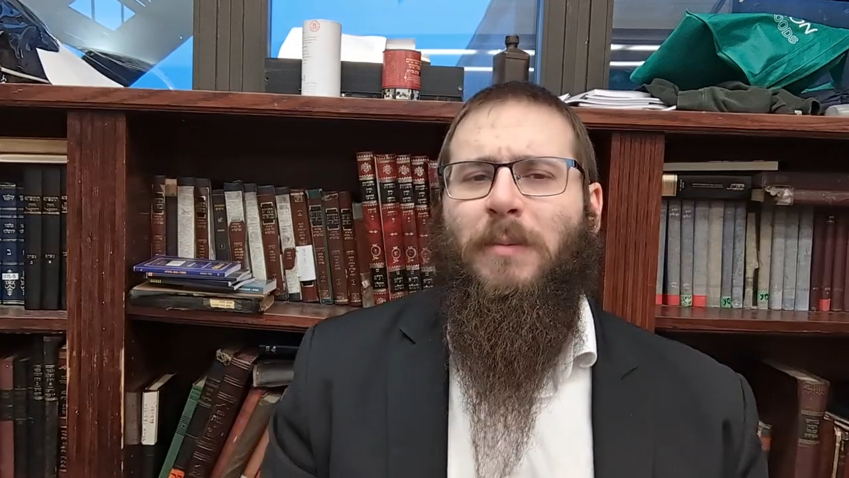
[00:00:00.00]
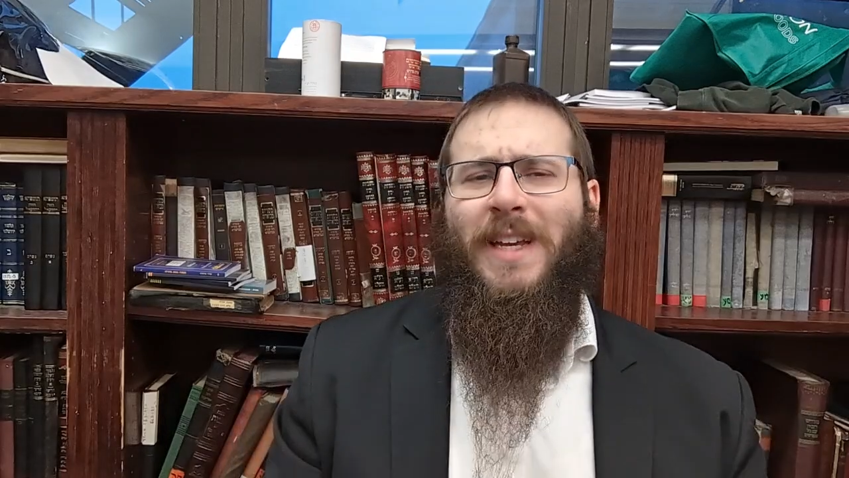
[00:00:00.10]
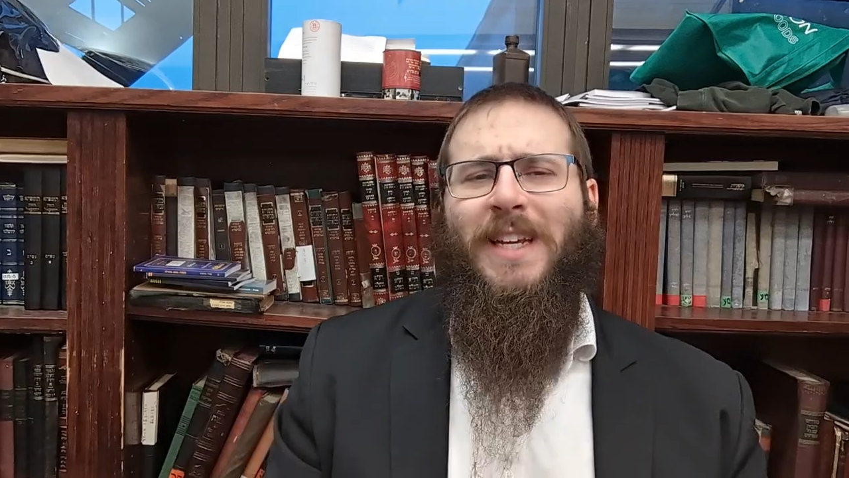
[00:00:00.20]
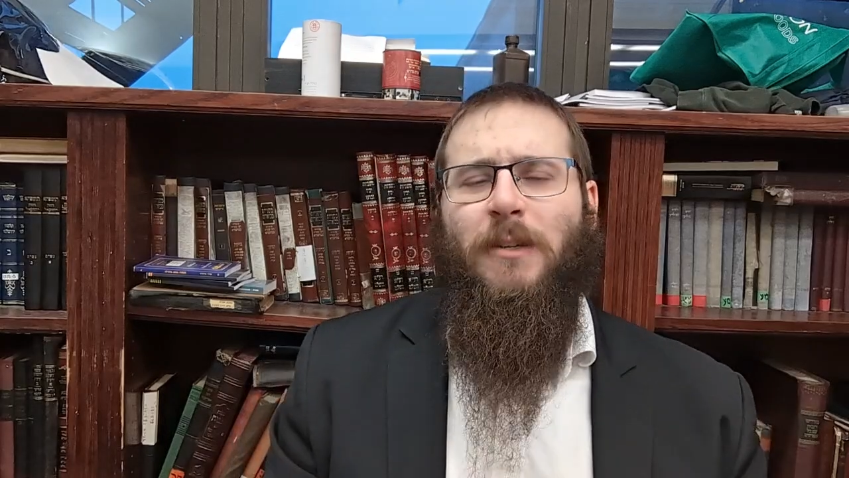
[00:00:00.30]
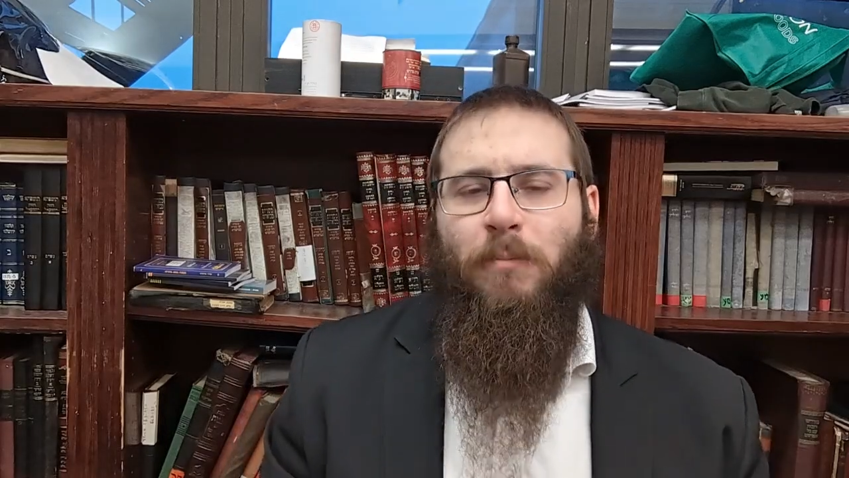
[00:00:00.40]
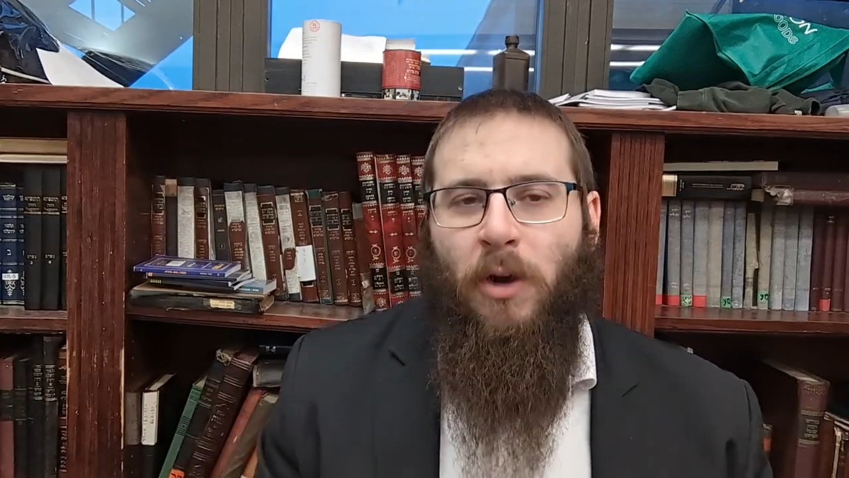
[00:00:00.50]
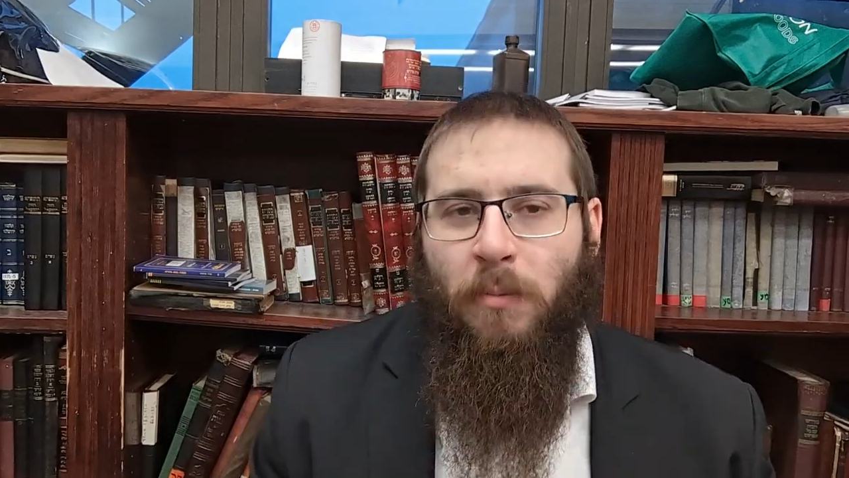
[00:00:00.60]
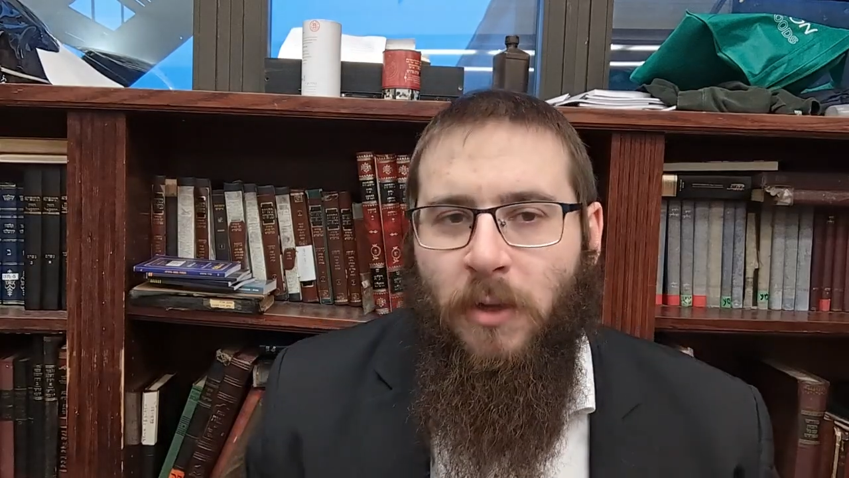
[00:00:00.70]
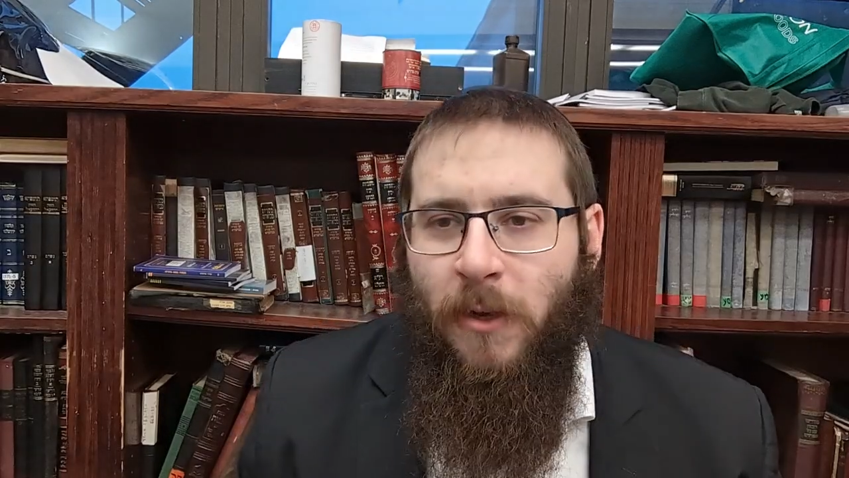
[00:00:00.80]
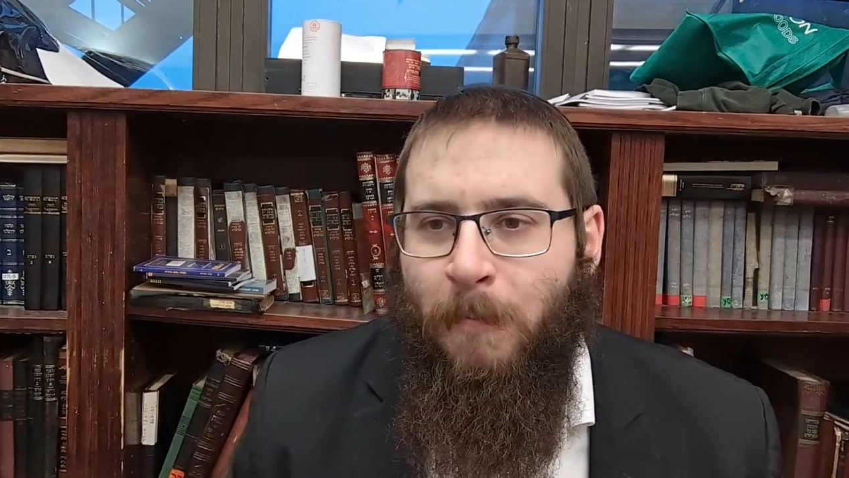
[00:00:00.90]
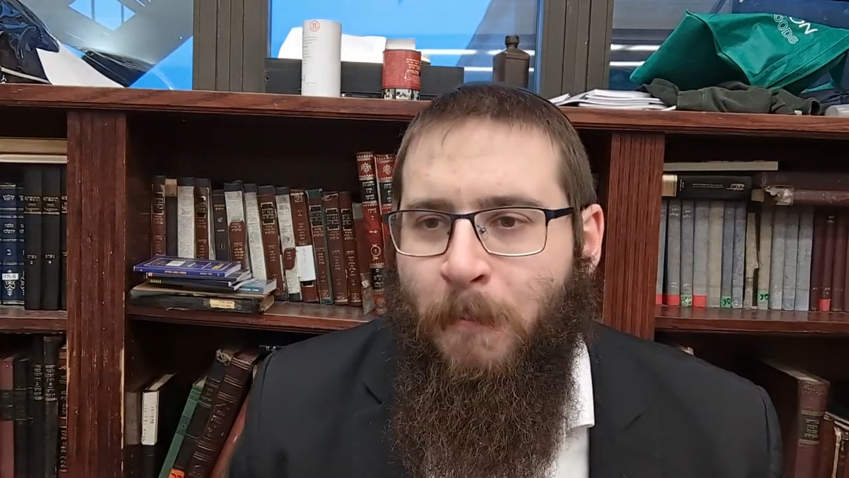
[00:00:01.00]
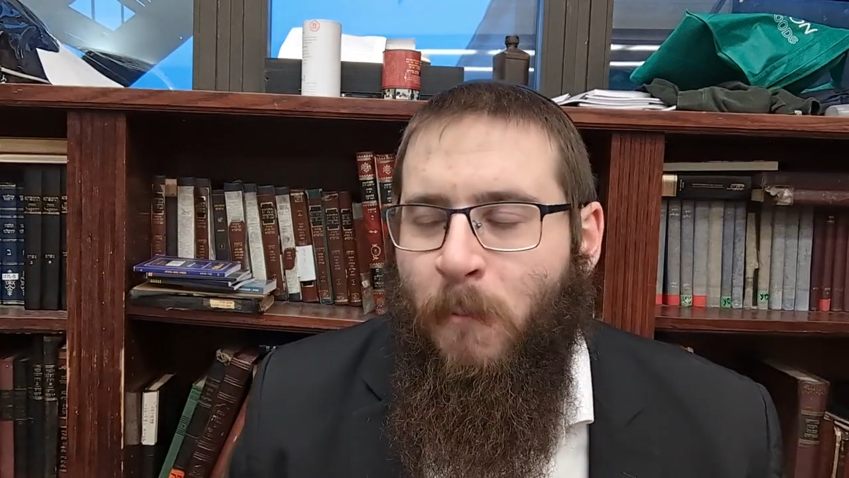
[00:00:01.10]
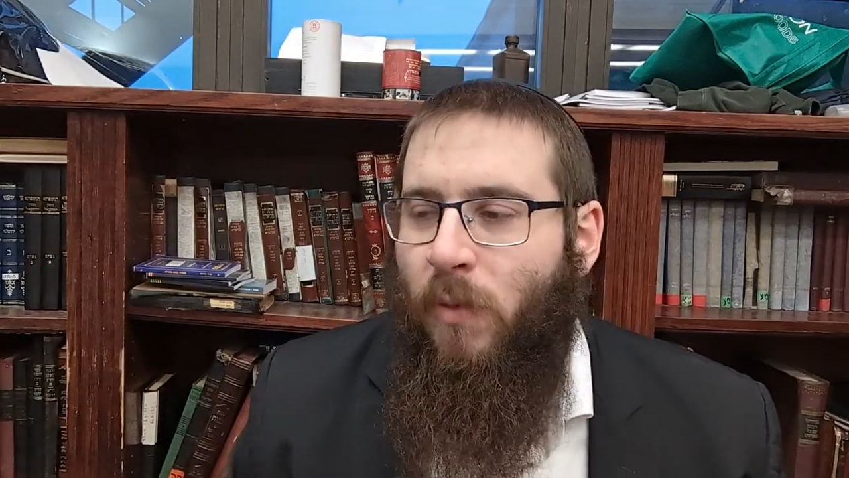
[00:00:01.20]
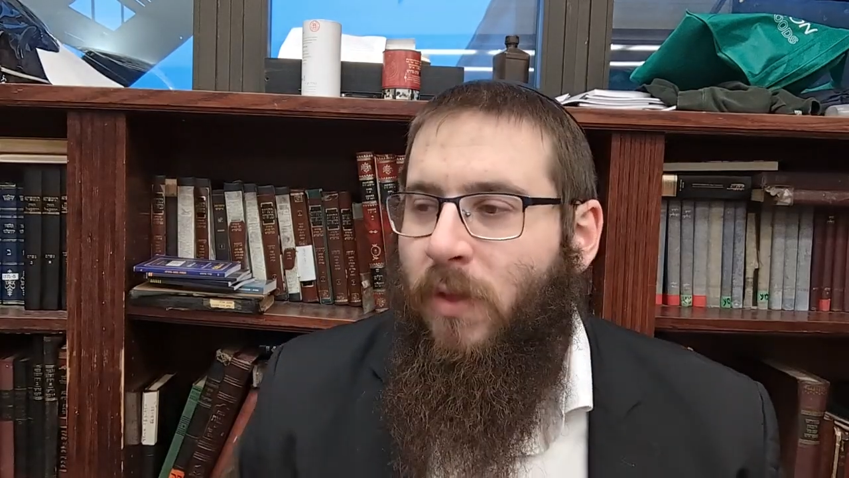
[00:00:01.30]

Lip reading: But here's the problem.